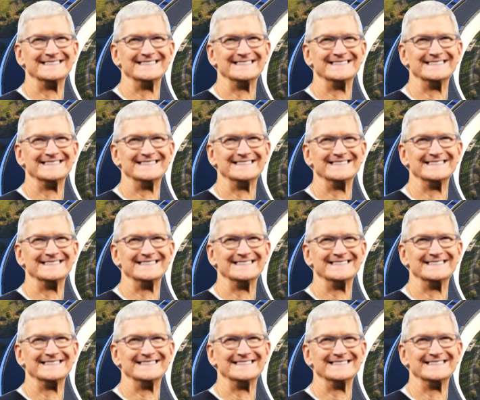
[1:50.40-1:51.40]

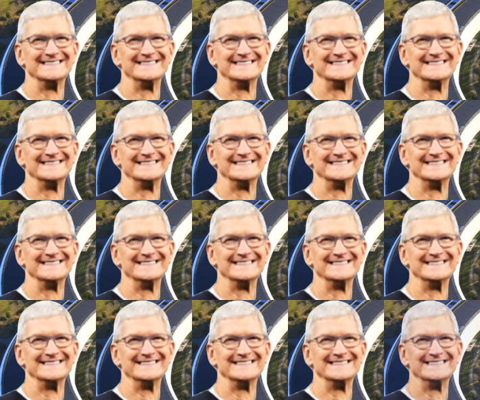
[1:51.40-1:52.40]
No one is speaking in this clip.